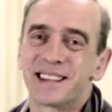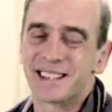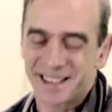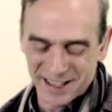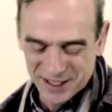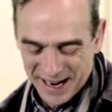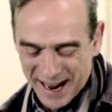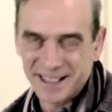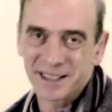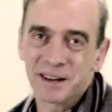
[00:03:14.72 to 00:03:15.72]
sister, she
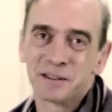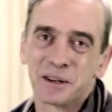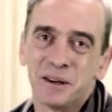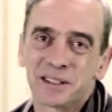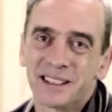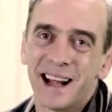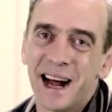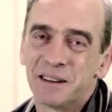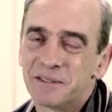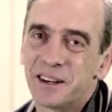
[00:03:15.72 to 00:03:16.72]
has no daughter
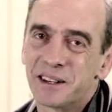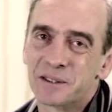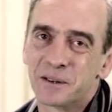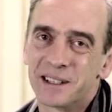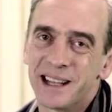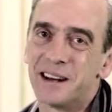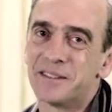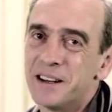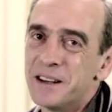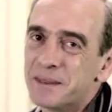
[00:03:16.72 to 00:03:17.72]
now. It follows all the
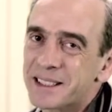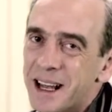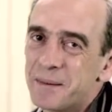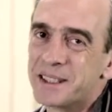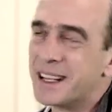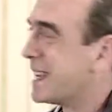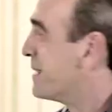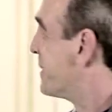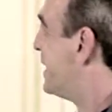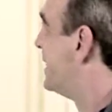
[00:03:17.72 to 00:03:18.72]
love must come to him.